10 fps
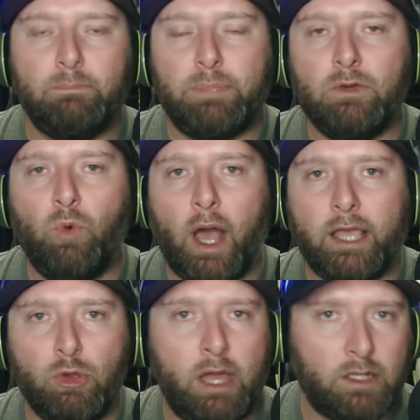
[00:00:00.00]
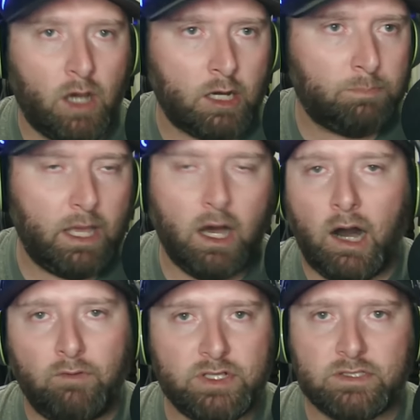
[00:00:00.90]
BYU had Connor Pay
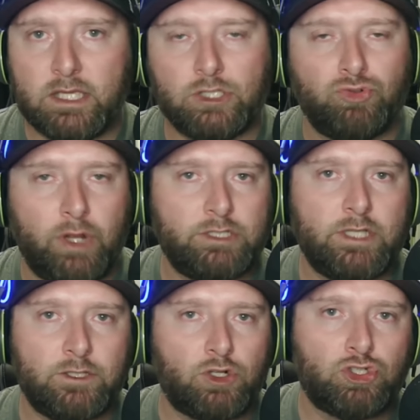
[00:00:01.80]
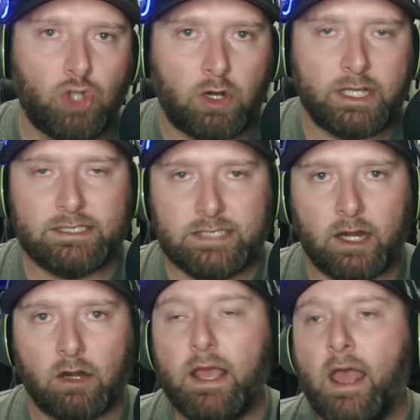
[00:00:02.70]
obviously entrenched as their starting center.